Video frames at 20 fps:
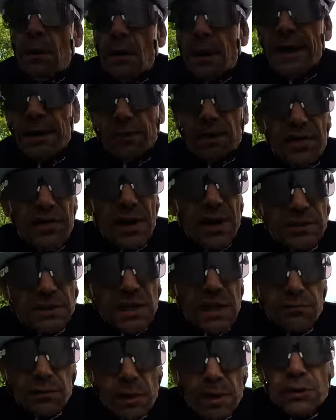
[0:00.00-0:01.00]
Anyway, thanks
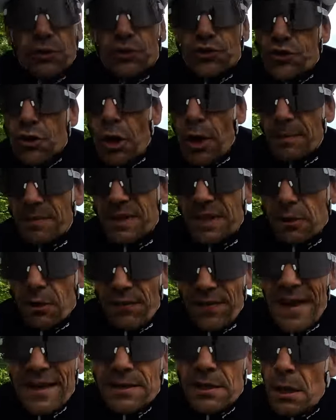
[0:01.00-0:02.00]
to everyone who's chimed in
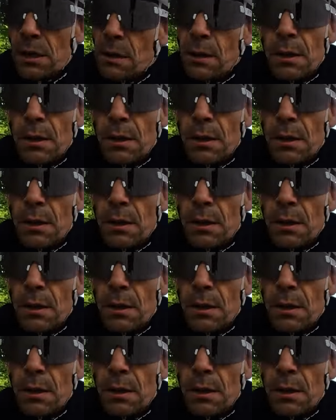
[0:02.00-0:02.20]
on that.